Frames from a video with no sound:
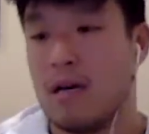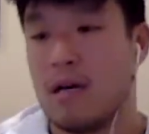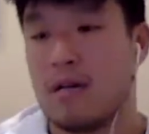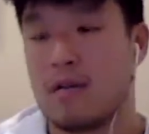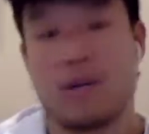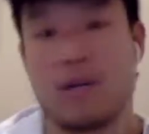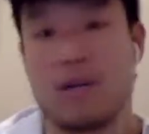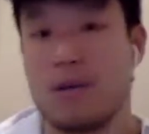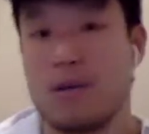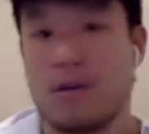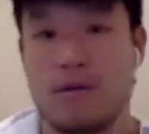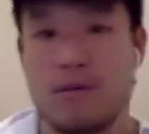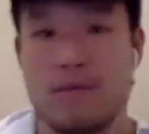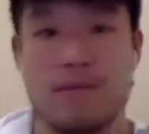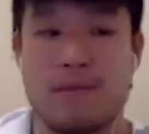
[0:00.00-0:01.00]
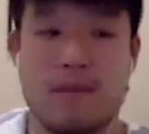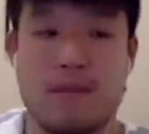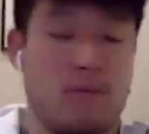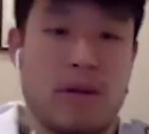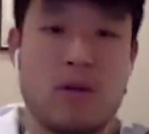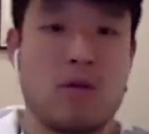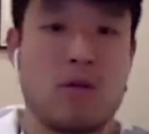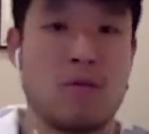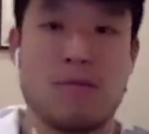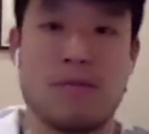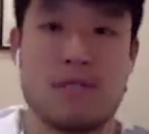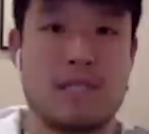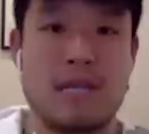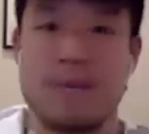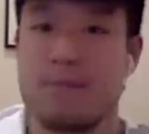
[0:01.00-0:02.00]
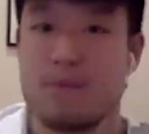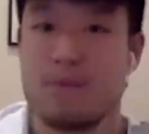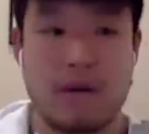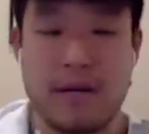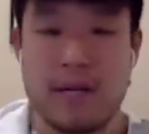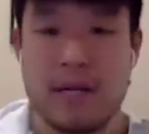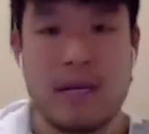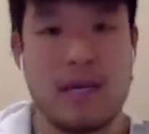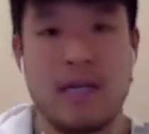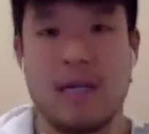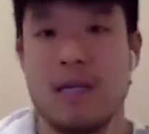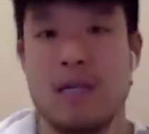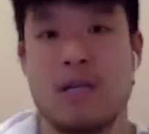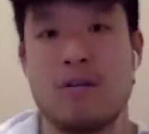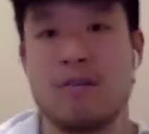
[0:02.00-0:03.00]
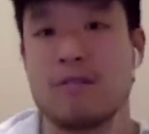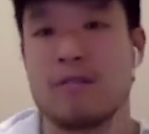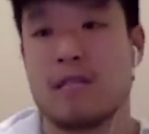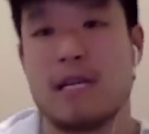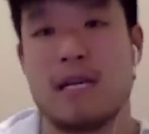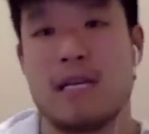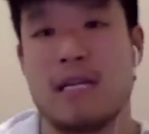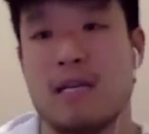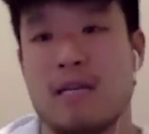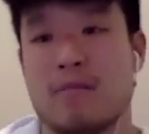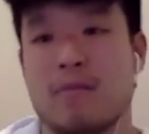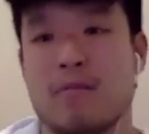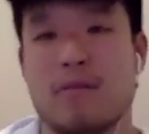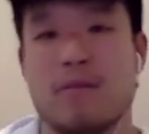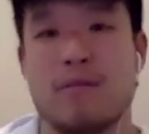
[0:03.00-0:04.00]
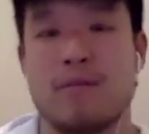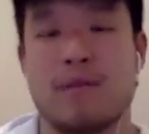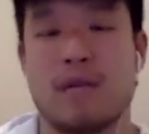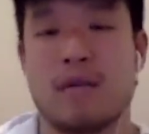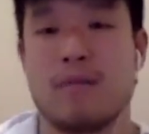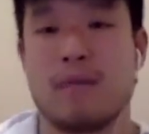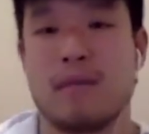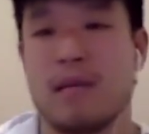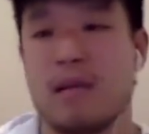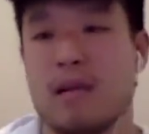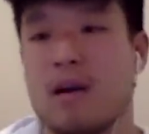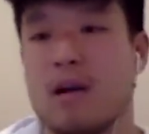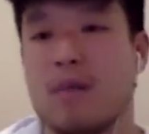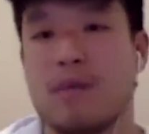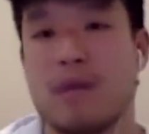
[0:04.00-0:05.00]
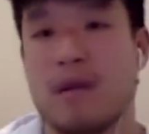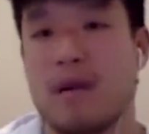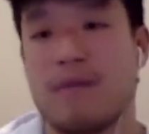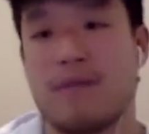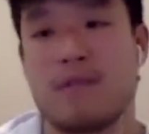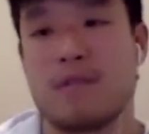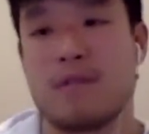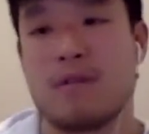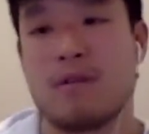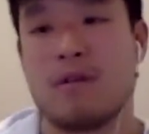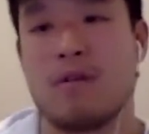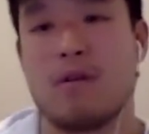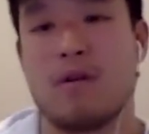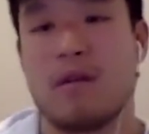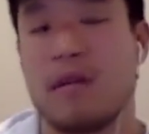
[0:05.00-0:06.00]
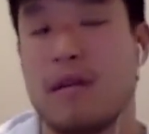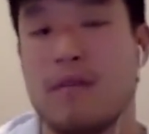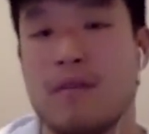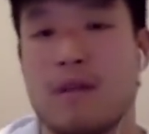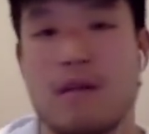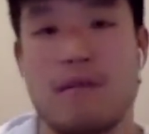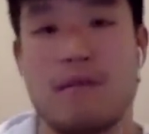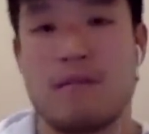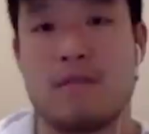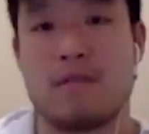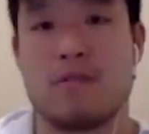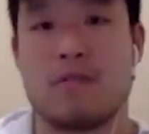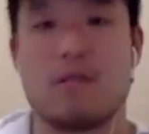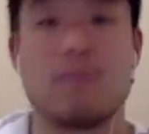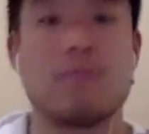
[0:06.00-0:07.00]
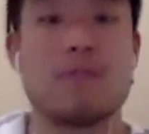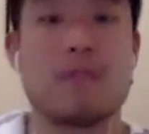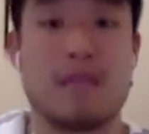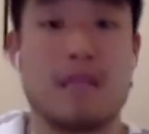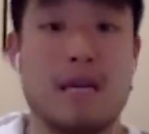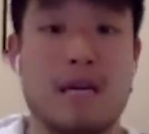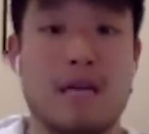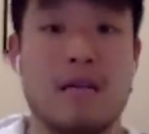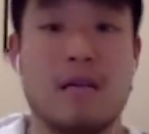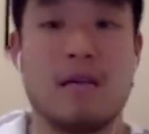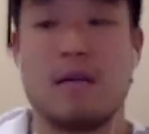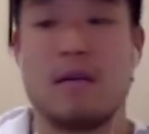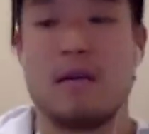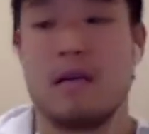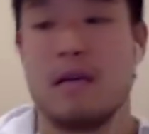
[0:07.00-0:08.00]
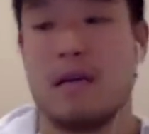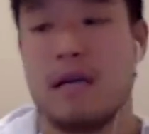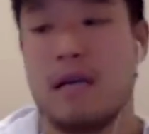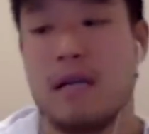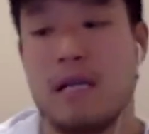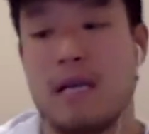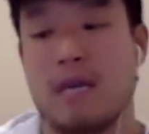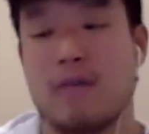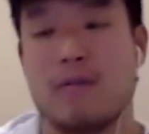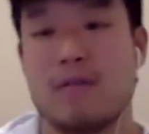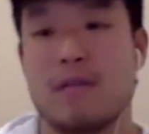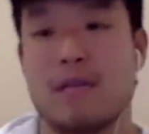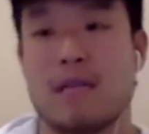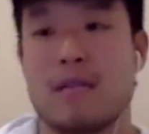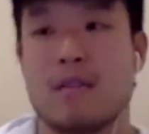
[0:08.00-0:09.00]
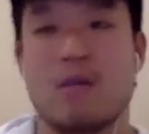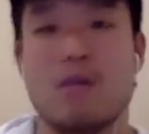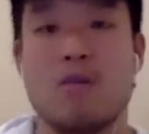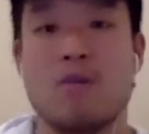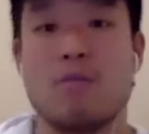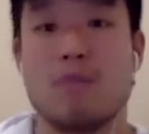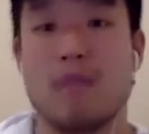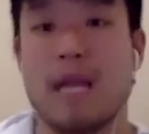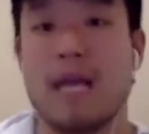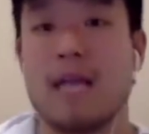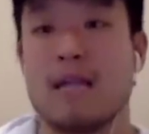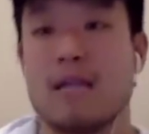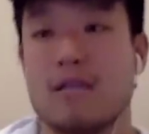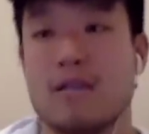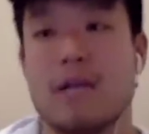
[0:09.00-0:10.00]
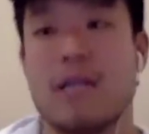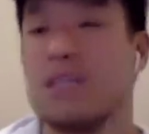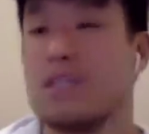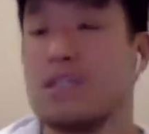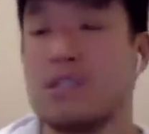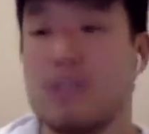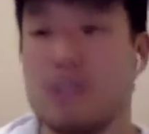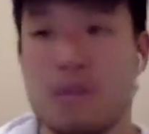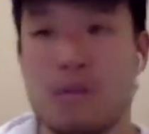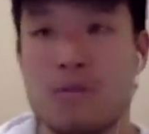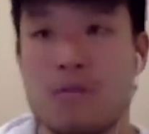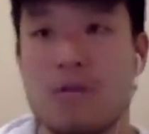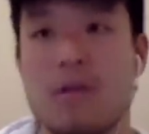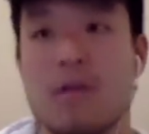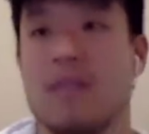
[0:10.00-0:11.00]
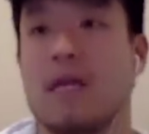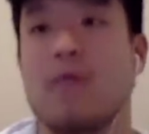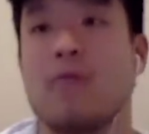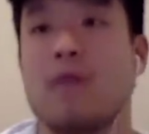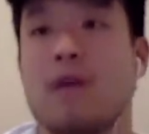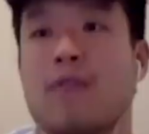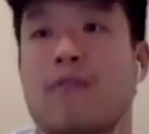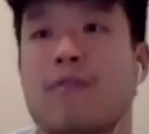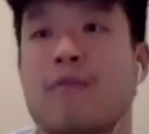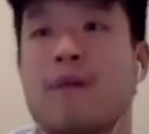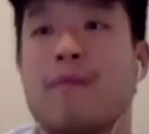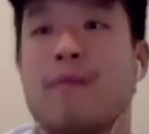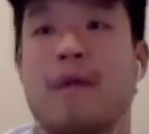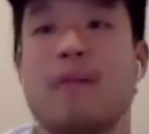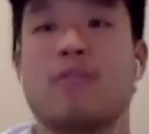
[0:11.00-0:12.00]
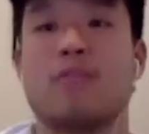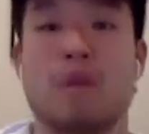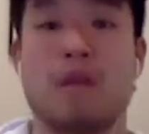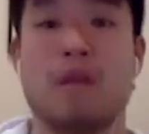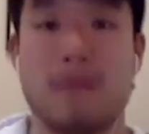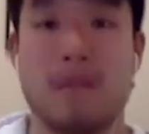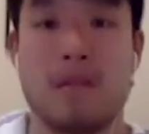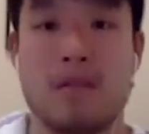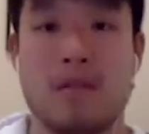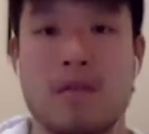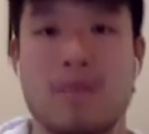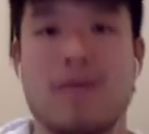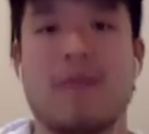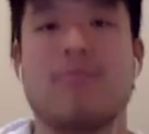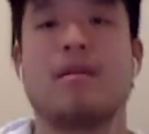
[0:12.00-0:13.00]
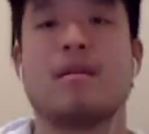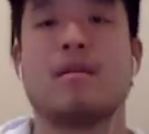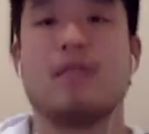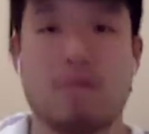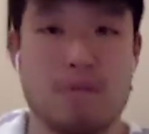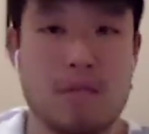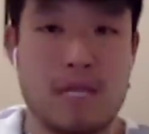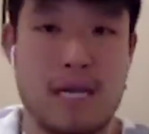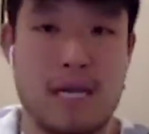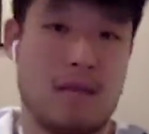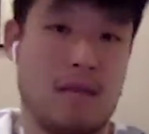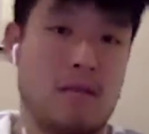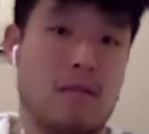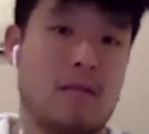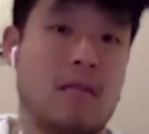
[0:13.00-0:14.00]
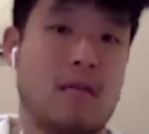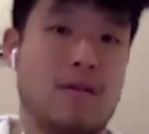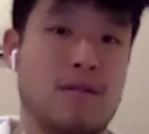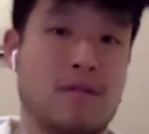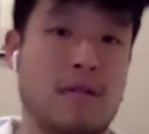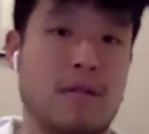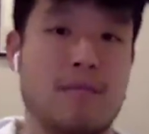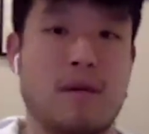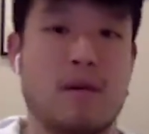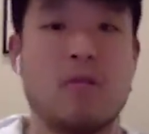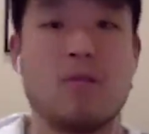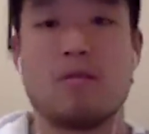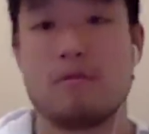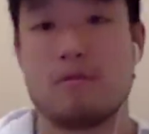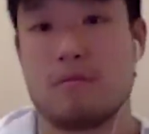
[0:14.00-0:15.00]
So I knew the Marine Corps was temporary, and I knew I was going to end up going becoming like an Army officer or a naval officer or something like that. And then that was like the whole plan. So I just knew that whatever my parents wanted me to do, I'm, like, I'm going to double that. That was like my goal.